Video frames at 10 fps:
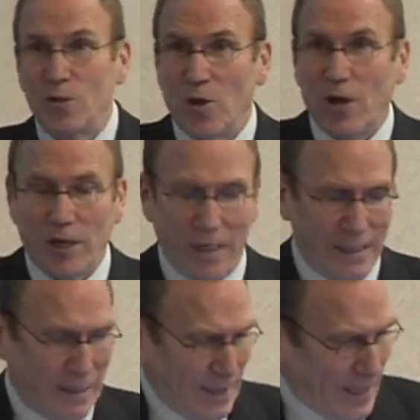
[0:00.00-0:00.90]
dog
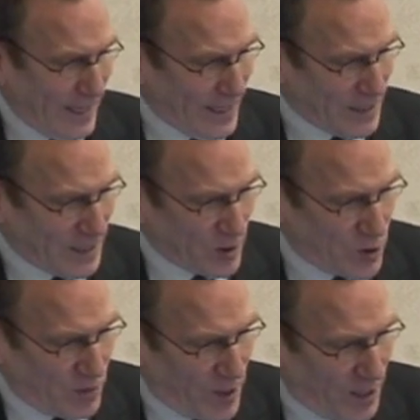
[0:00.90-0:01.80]
and uh,
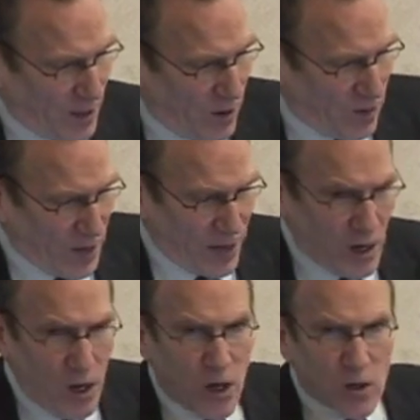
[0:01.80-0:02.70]
should have taken care of that.